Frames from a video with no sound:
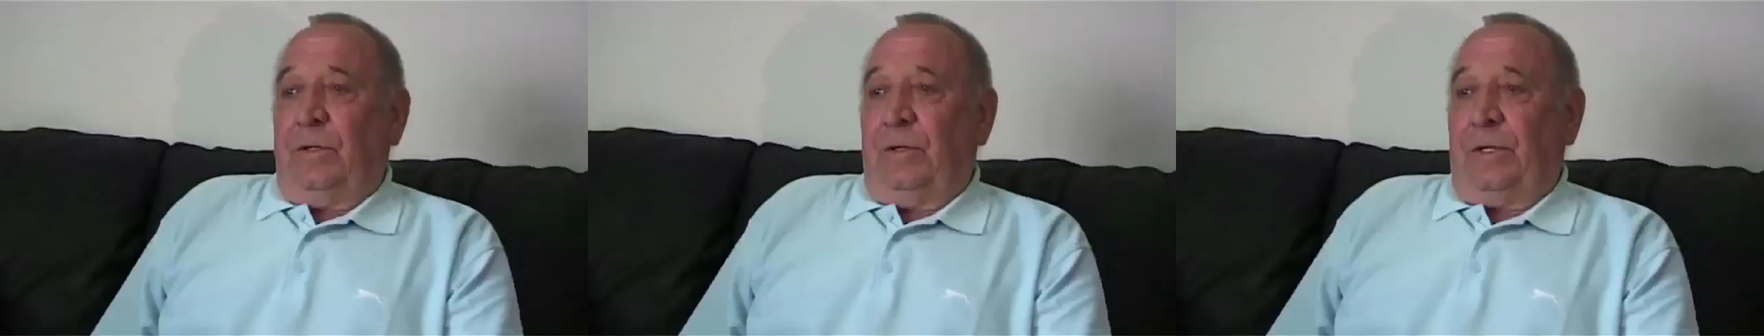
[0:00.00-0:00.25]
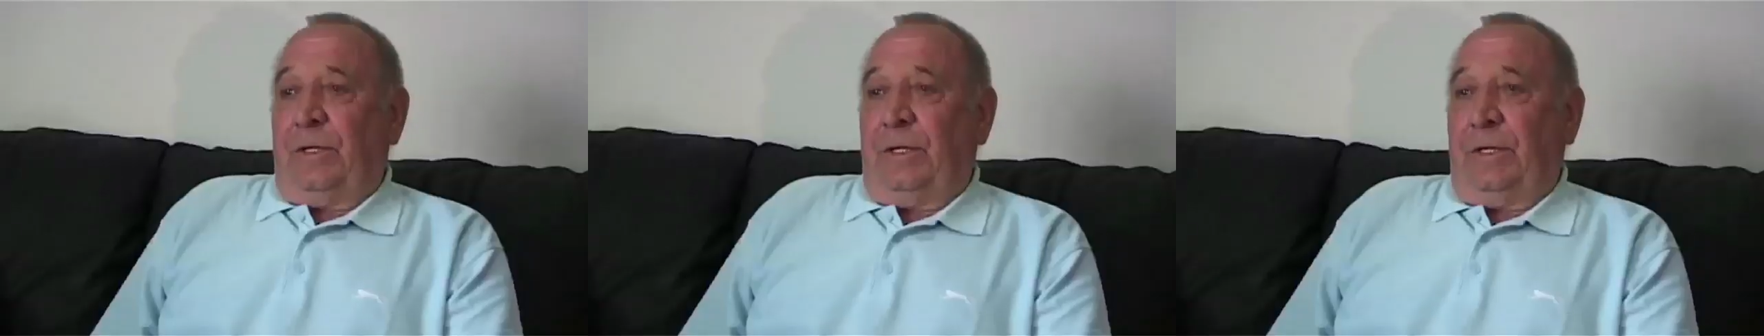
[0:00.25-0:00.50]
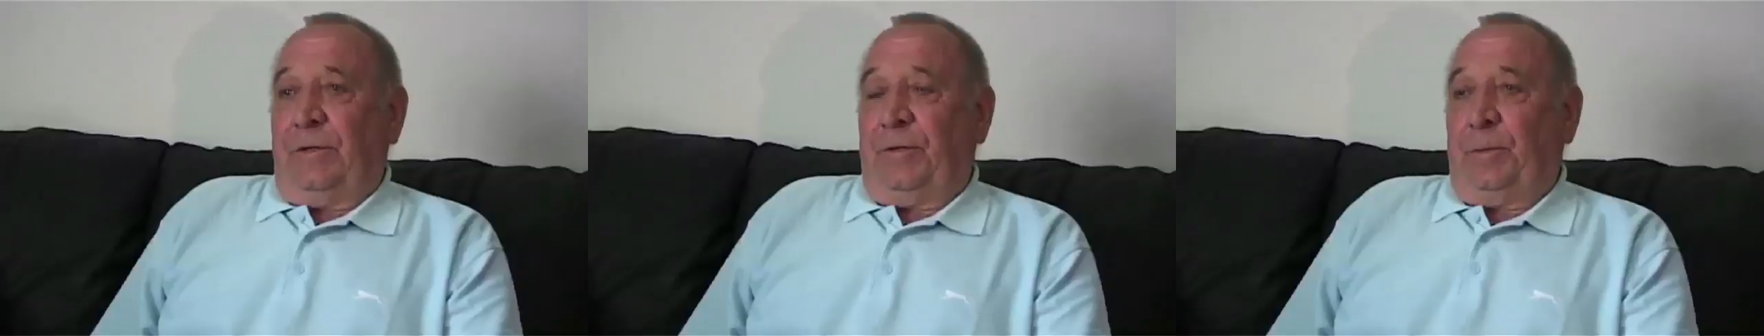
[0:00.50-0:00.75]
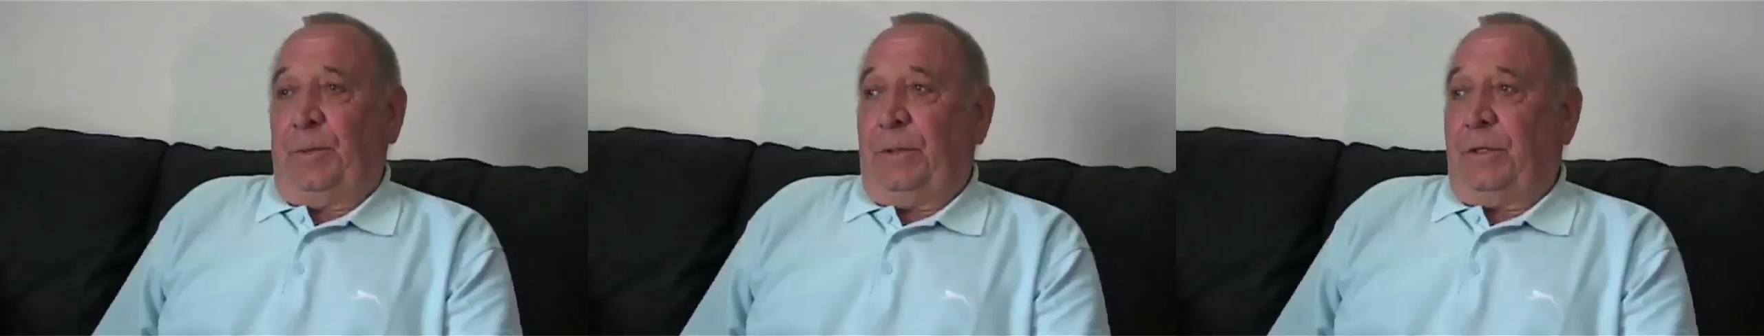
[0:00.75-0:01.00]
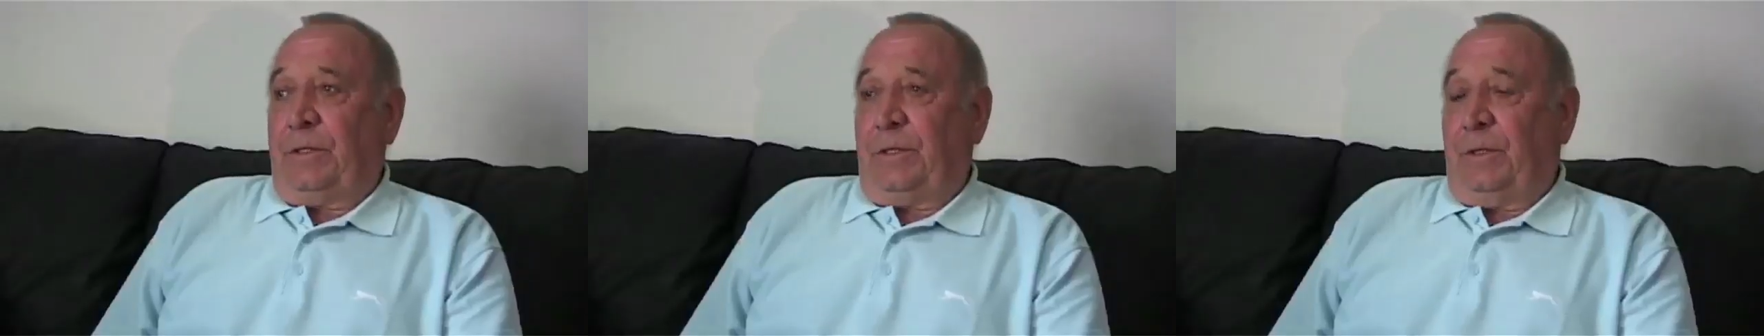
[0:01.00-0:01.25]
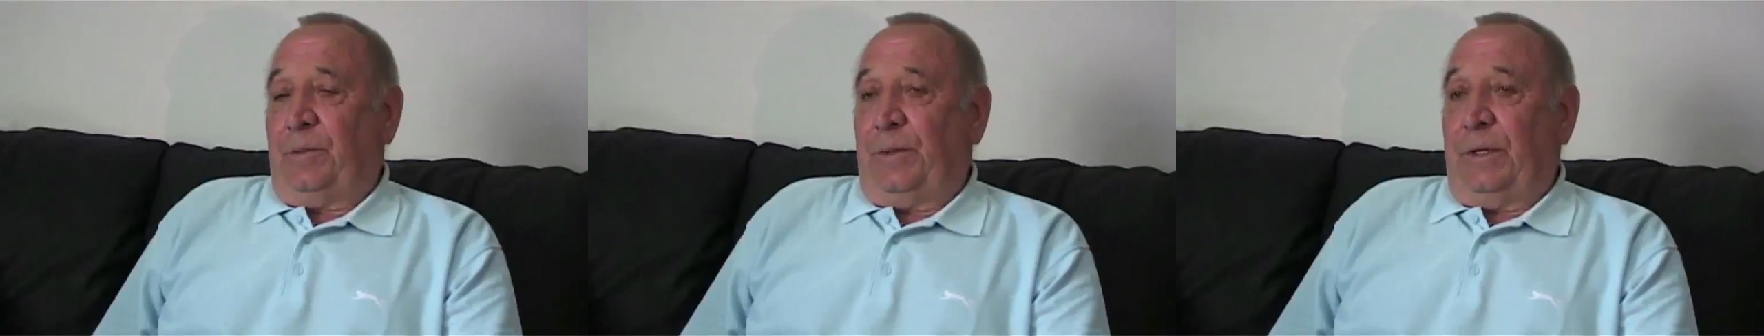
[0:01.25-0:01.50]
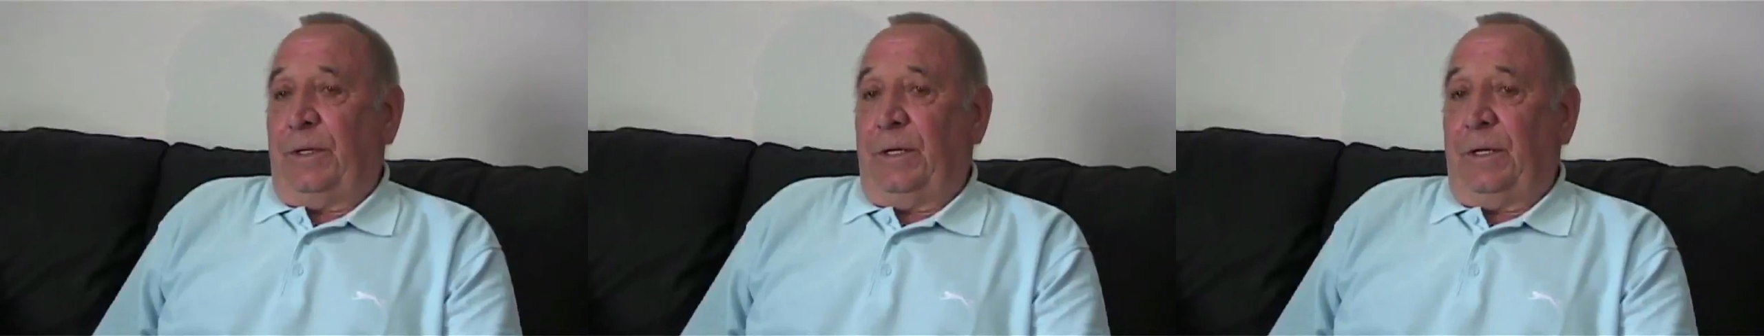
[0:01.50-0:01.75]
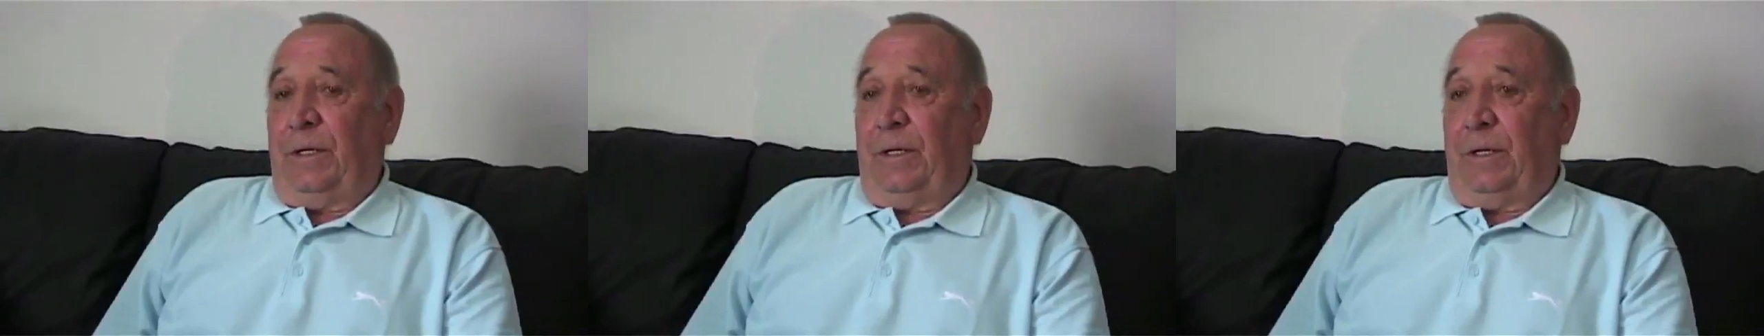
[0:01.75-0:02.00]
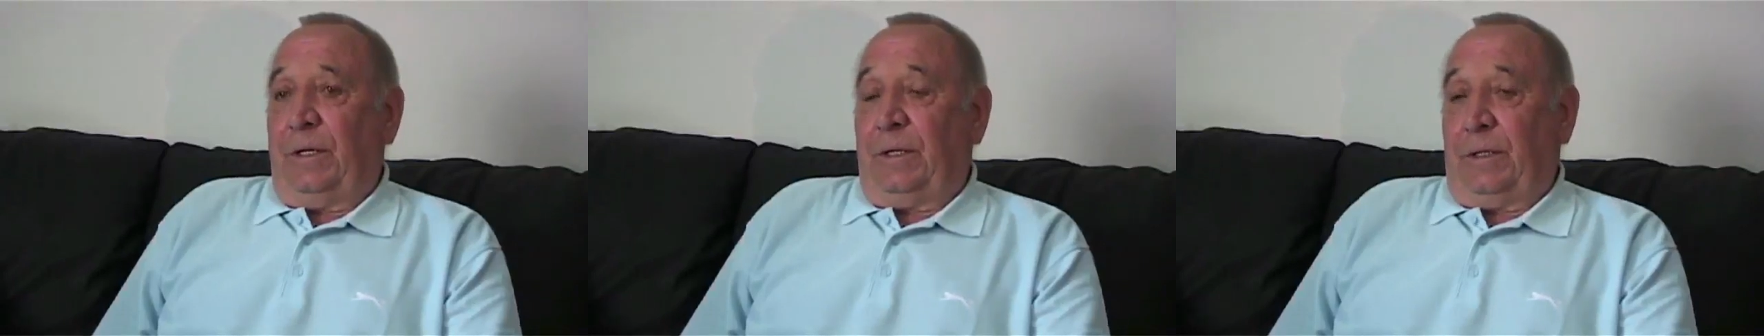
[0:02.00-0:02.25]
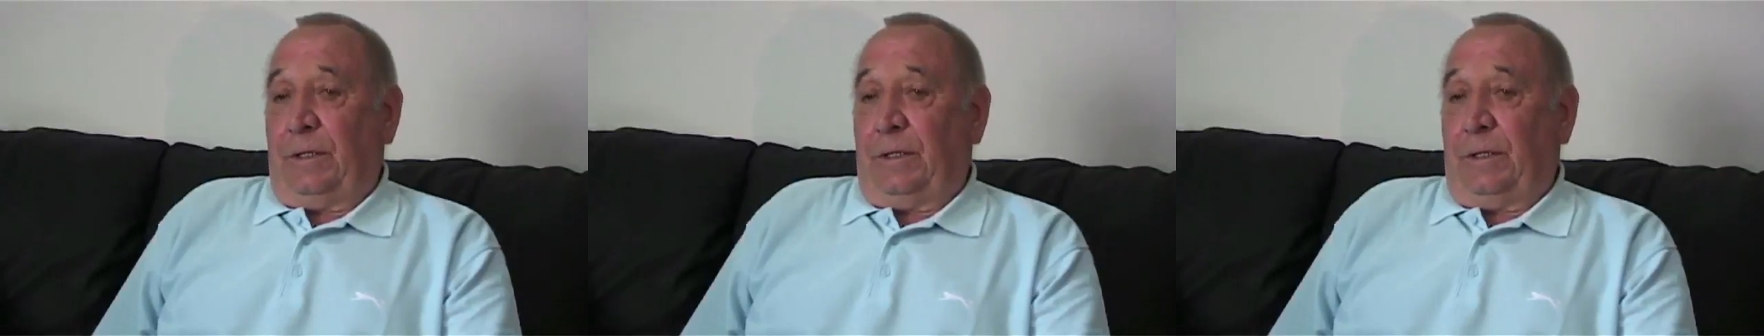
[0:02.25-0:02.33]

Oh, I think if the pit had still been there, I think